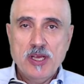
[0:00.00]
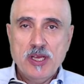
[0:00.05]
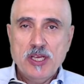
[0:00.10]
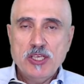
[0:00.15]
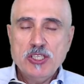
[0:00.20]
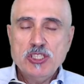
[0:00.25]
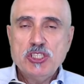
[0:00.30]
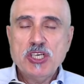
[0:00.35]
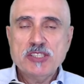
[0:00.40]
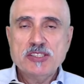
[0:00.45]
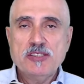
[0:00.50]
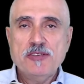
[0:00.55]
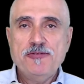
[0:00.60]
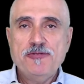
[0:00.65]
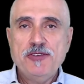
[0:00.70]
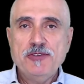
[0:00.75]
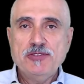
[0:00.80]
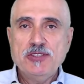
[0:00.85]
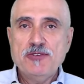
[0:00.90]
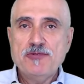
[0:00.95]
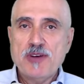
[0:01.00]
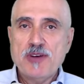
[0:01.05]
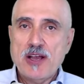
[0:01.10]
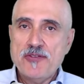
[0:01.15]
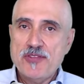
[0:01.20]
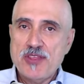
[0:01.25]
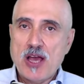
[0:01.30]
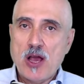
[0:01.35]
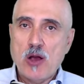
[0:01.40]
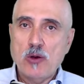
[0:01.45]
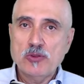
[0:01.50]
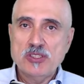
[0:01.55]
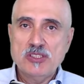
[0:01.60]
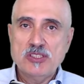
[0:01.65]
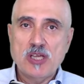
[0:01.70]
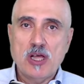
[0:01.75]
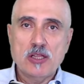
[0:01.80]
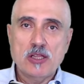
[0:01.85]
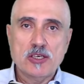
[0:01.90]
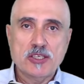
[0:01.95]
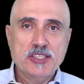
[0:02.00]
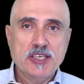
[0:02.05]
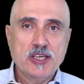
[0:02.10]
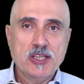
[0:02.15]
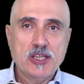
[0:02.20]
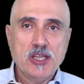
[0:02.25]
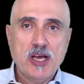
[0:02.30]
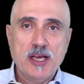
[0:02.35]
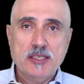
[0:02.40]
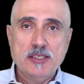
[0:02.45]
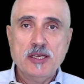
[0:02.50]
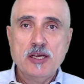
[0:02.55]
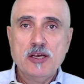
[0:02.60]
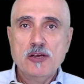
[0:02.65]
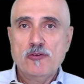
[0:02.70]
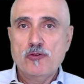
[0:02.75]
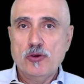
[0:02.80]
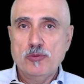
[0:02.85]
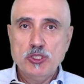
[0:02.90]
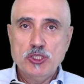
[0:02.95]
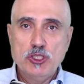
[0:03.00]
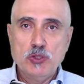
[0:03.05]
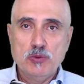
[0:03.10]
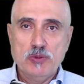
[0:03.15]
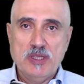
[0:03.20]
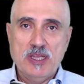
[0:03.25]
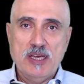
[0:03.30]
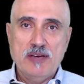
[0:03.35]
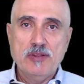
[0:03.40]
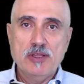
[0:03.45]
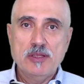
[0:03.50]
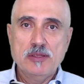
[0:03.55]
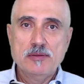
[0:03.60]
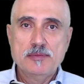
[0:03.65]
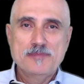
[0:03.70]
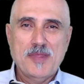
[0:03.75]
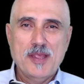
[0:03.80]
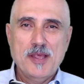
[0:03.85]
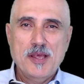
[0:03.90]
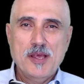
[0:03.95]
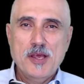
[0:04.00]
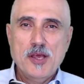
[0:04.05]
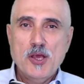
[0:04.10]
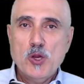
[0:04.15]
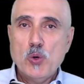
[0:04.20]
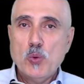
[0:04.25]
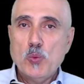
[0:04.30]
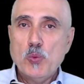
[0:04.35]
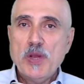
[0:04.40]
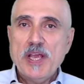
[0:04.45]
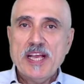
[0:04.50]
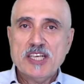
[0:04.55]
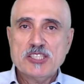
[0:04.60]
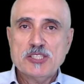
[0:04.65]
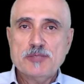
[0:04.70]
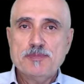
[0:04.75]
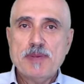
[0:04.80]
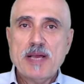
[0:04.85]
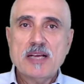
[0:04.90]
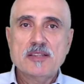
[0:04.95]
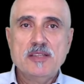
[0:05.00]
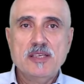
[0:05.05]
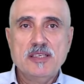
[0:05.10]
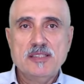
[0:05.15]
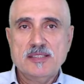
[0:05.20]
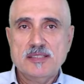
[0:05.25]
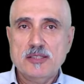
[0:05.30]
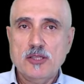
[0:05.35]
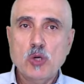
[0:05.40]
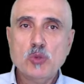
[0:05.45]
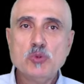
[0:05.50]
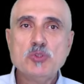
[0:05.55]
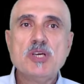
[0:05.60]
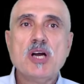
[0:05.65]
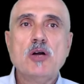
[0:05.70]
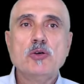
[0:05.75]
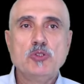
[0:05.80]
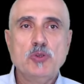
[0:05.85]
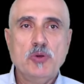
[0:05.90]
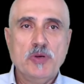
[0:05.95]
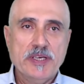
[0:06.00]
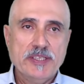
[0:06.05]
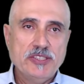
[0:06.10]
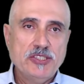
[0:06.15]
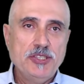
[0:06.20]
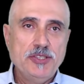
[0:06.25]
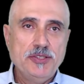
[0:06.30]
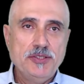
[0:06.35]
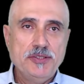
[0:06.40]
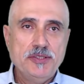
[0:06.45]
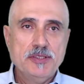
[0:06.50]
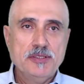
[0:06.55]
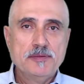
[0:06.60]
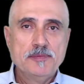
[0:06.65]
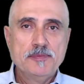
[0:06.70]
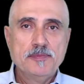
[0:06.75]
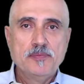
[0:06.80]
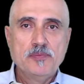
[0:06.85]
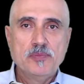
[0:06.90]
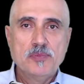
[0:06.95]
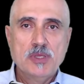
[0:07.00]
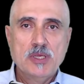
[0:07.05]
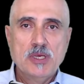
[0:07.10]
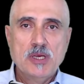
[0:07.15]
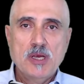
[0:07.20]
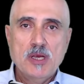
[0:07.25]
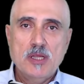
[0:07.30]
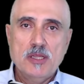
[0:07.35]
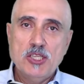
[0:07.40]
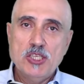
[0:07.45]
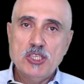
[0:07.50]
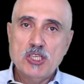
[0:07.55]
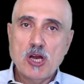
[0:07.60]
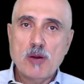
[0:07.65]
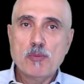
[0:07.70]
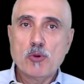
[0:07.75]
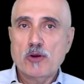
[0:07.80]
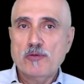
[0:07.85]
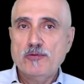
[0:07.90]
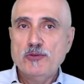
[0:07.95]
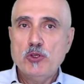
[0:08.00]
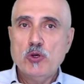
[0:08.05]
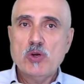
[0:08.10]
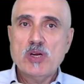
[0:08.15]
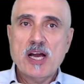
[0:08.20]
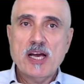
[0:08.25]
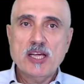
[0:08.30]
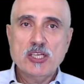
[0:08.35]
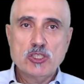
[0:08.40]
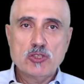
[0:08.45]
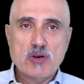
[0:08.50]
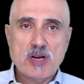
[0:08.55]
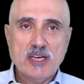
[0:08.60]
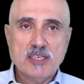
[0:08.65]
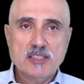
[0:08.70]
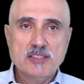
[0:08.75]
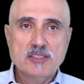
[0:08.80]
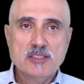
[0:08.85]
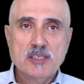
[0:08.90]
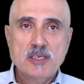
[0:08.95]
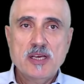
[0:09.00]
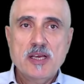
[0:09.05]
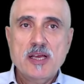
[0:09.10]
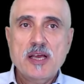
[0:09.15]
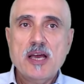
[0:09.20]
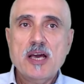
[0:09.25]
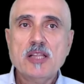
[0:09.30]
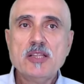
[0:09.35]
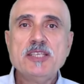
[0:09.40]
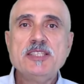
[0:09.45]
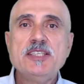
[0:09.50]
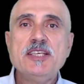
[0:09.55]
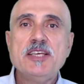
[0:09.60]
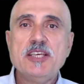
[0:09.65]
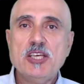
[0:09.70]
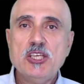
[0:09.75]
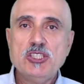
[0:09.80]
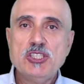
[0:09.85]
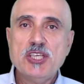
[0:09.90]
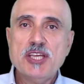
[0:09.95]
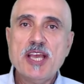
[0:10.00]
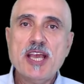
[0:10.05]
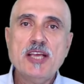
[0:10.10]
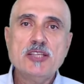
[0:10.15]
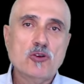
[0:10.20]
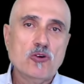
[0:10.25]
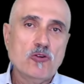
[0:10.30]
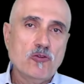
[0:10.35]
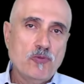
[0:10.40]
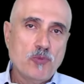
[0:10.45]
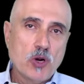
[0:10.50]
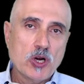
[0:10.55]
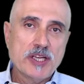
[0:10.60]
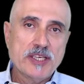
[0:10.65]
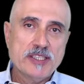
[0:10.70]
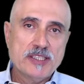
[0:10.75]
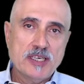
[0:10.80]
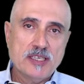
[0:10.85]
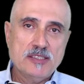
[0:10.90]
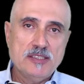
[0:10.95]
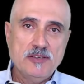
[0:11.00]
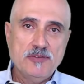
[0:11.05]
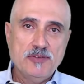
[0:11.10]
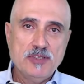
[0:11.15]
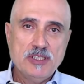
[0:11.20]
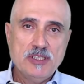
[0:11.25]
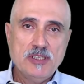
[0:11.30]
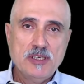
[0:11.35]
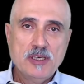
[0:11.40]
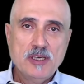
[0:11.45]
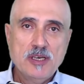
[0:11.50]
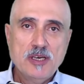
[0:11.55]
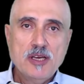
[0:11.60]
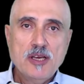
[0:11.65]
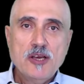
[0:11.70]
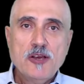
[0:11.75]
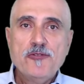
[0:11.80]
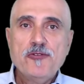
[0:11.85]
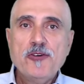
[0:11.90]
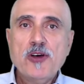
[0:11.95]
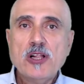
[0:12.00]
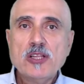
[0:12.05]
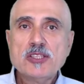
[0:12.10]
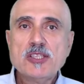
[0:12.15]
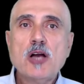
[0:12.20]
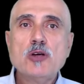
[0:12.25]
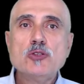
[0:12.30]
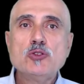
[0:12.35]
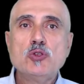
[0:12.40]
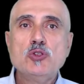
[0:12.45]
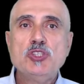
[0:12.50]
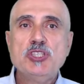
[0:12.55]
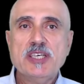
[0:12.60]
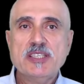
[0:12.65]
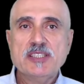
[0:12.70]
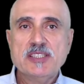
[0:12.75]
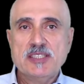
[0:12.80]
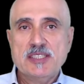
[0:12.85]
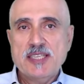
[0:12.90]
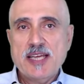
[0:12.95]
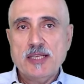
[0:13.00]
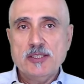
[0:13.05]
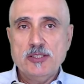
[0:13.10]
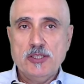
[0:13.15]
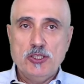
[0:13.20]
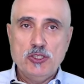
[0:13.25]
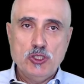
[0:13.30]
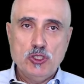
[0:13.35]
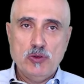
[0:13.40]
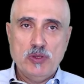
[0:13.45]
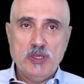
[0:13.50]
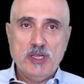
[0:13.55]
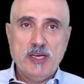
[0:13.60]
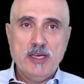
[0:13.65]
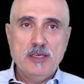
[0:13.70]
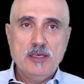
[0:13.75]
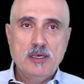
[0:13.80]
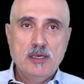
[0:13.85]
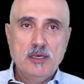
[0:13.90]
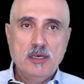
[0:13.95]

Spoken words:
and just a $55,000 decline from June level. We expect this slowdown to continue. The number of new contracts, a leading indicator of market activity, fell down to just 10 in July,